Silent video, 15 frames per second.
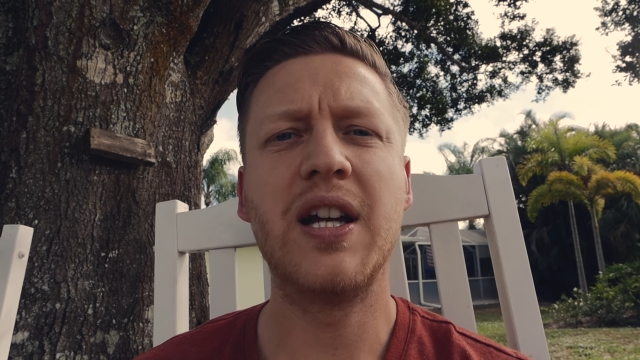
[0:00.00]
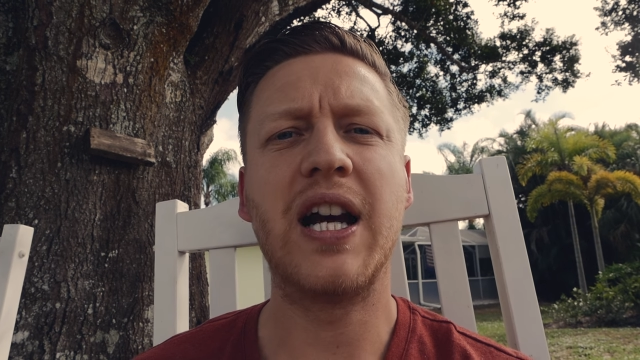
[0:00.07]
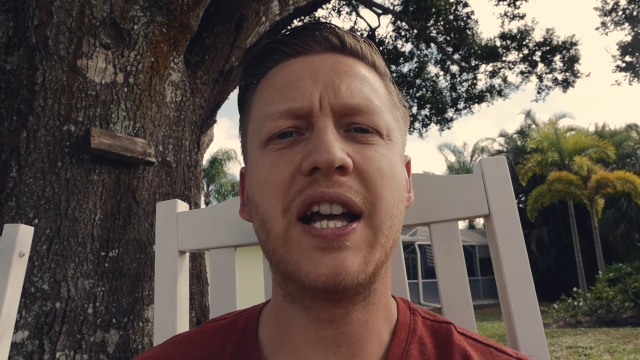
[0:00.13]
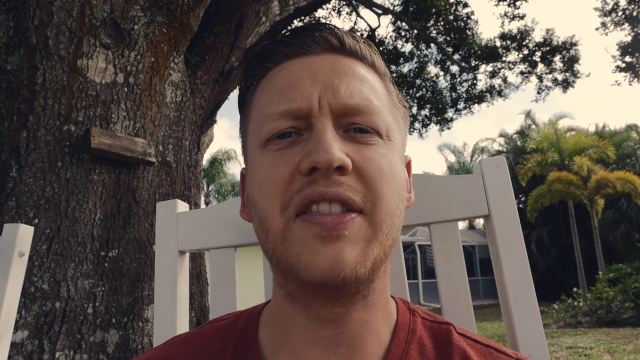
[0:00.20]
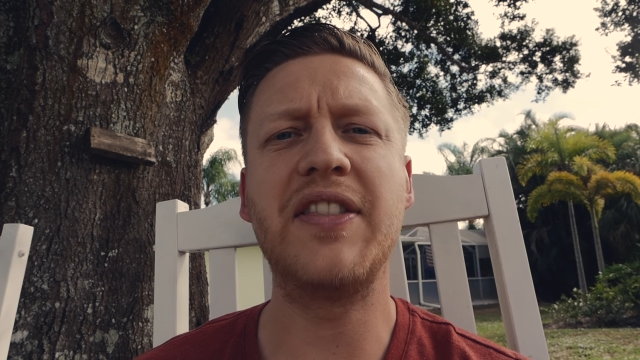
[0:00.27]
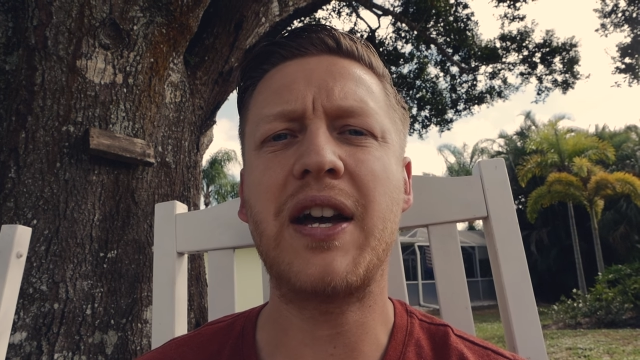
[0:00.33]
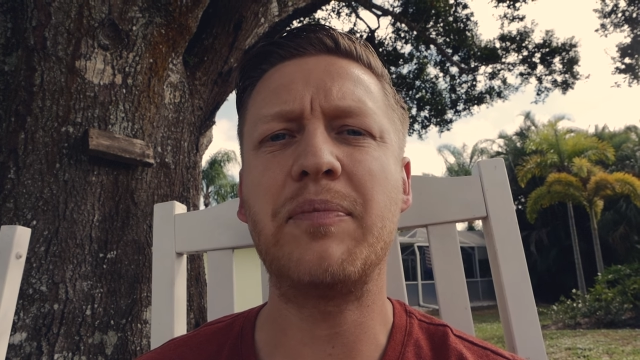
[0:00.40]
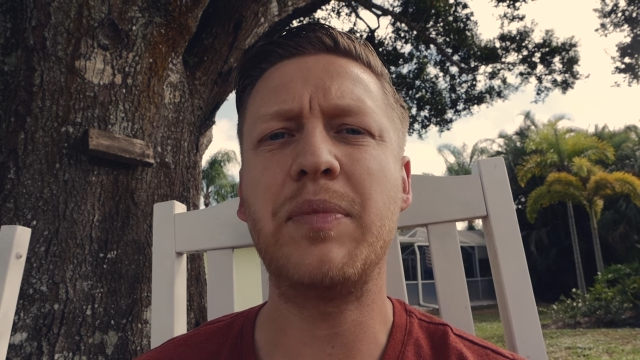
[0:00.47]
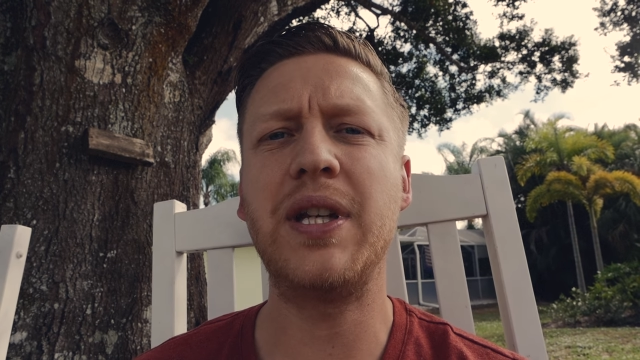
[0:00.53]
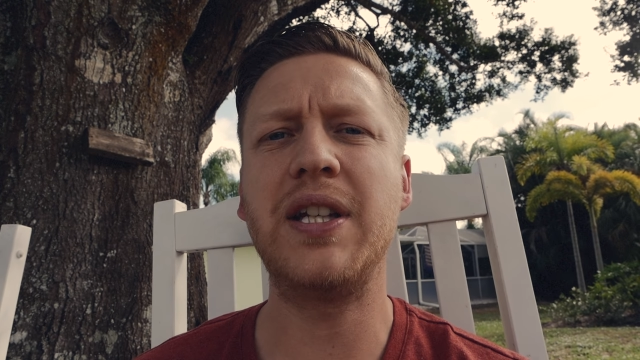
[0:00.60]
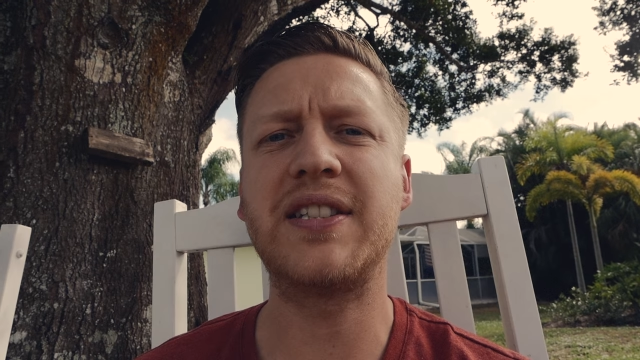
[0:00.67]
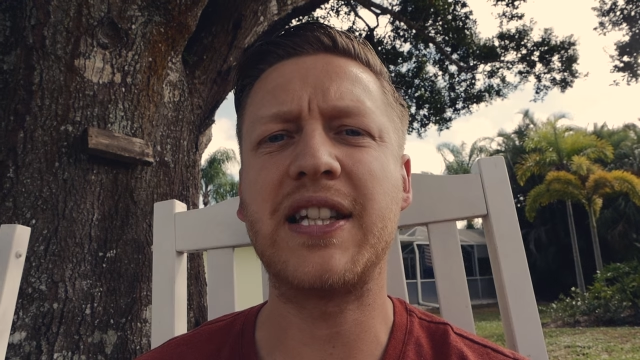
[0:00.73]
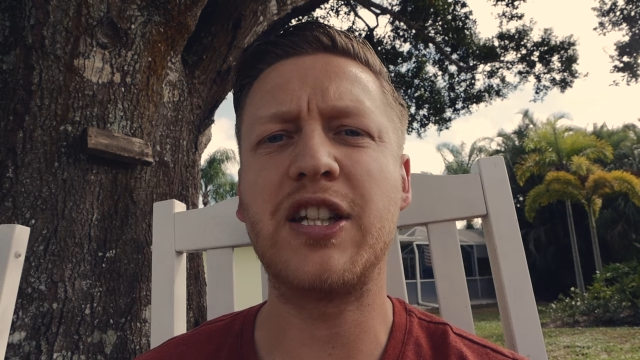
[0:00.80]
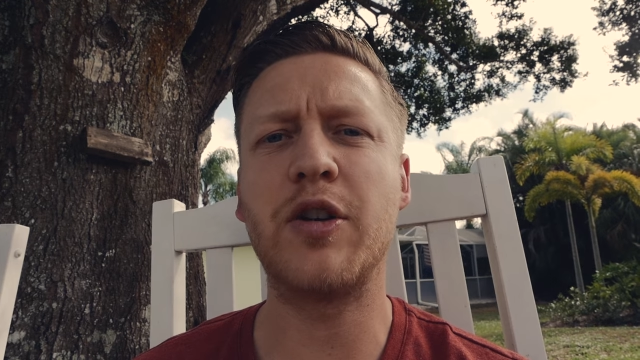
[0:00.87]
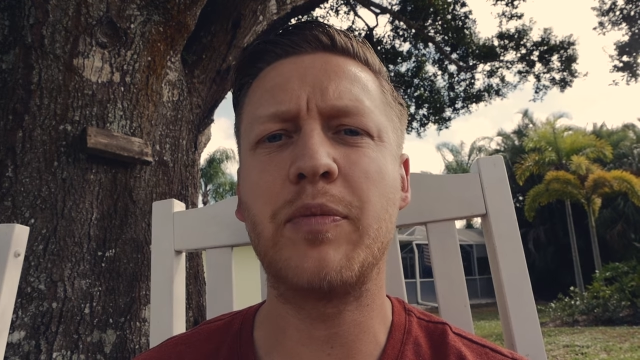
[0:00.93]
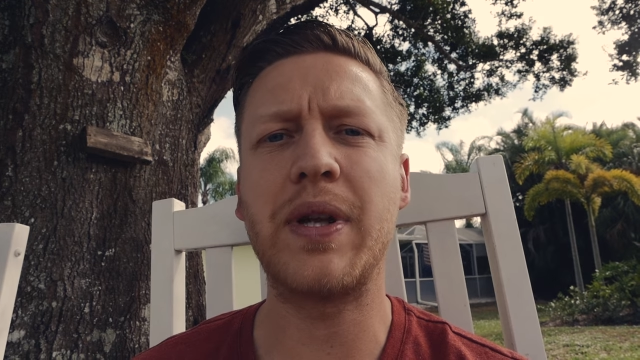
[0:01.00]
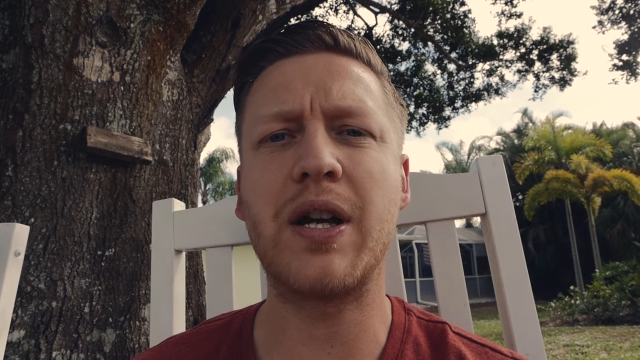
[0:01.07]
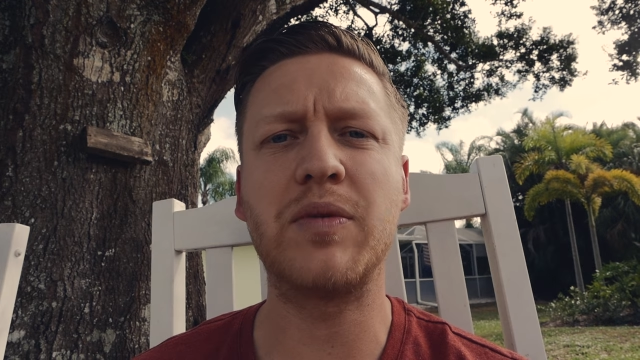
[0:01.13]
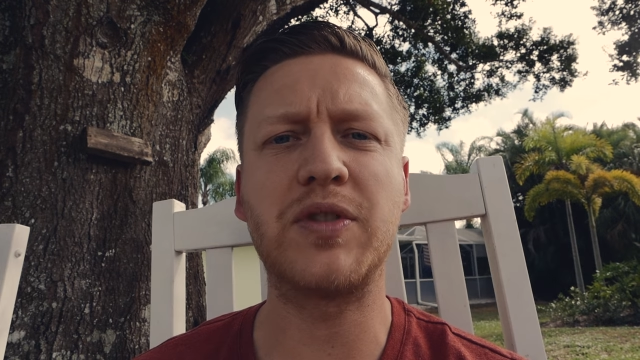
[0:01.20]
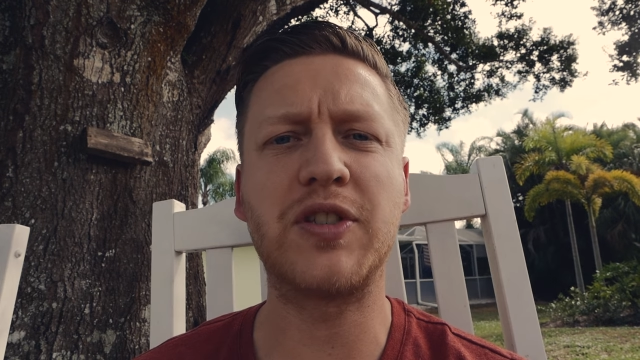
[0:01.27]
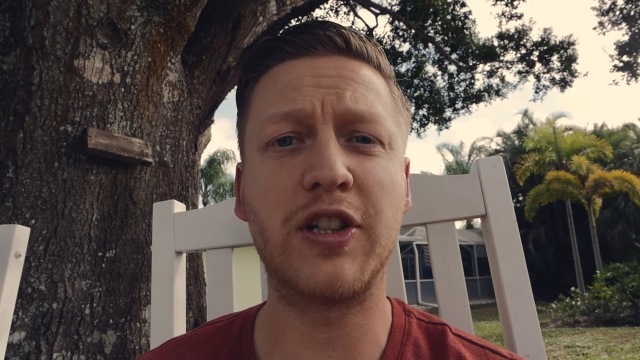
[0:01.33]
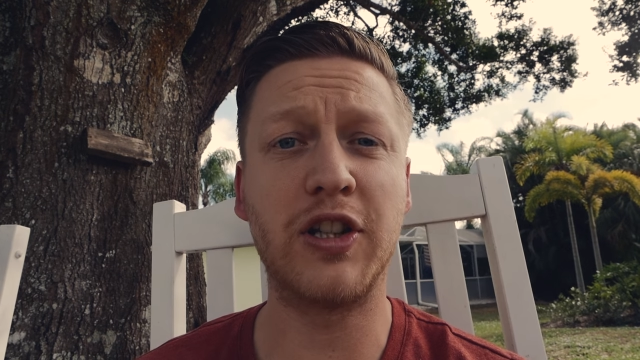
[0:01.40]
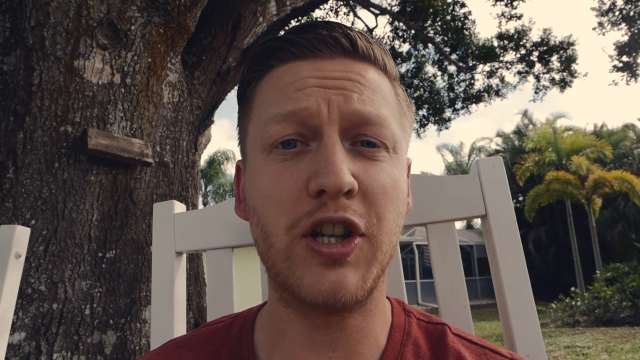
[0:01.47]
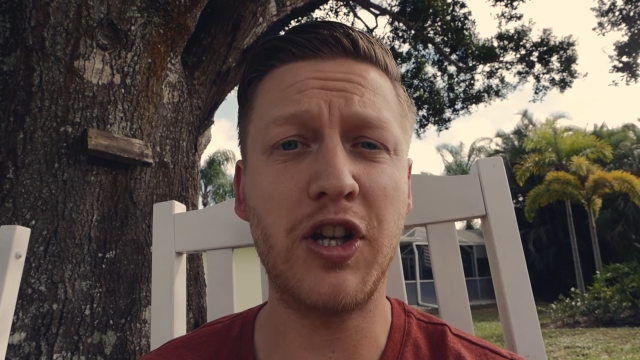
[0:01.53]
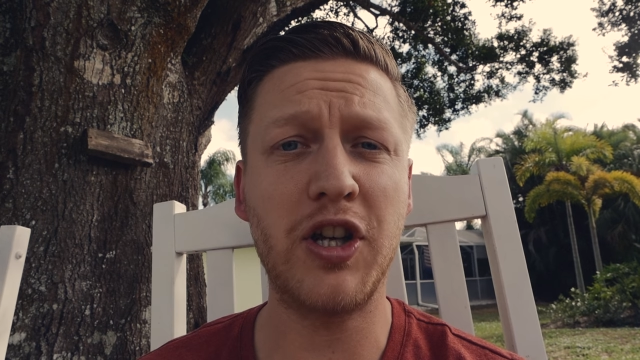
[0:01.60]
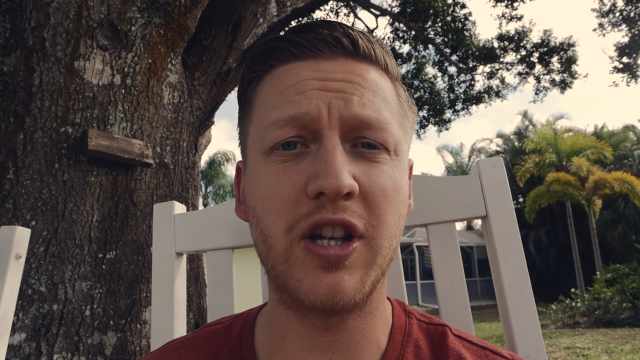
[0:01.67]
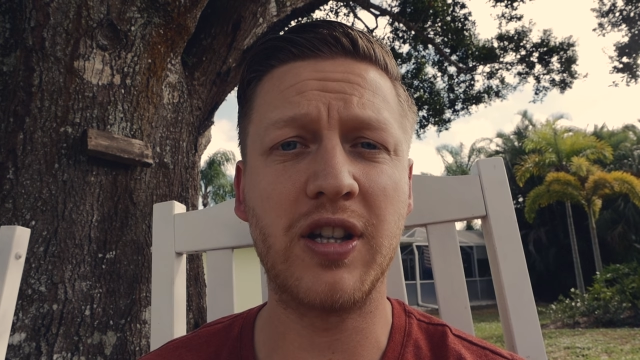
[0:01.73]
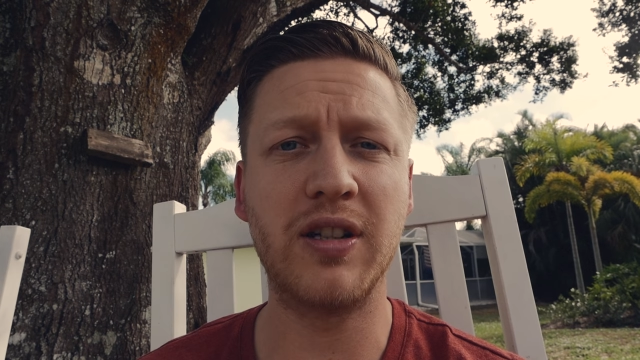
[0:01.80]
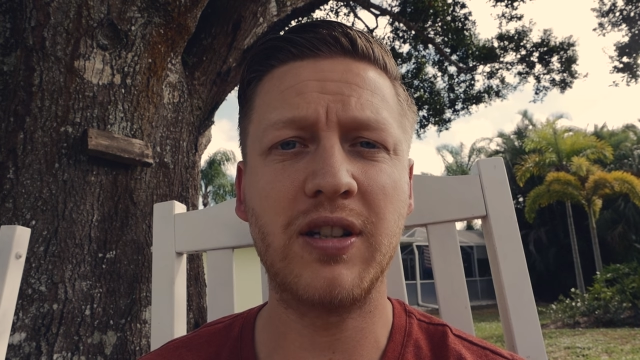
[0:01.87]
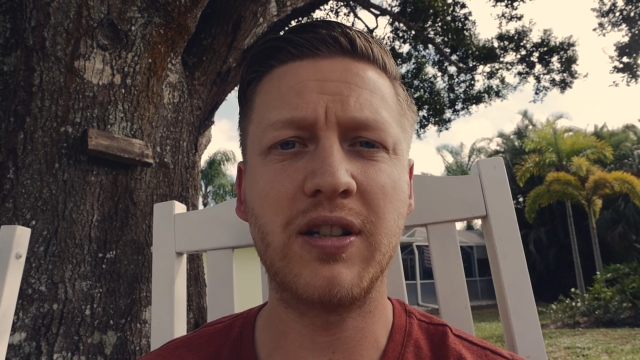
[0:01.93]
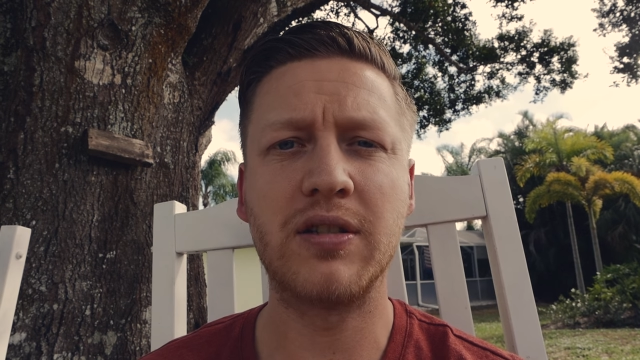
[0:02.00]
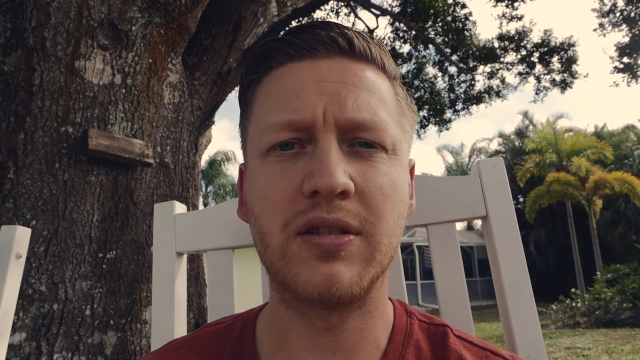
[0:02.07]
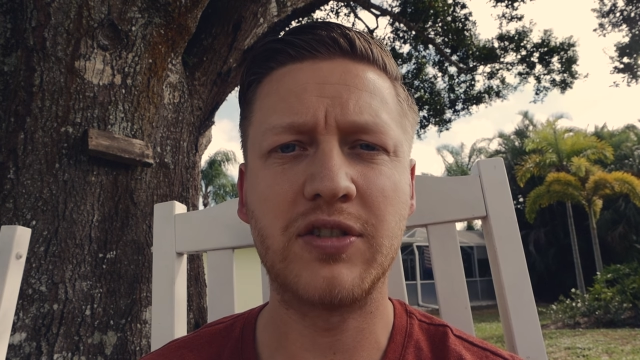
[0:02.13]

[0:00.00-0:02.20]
and that means that you'll be able to learn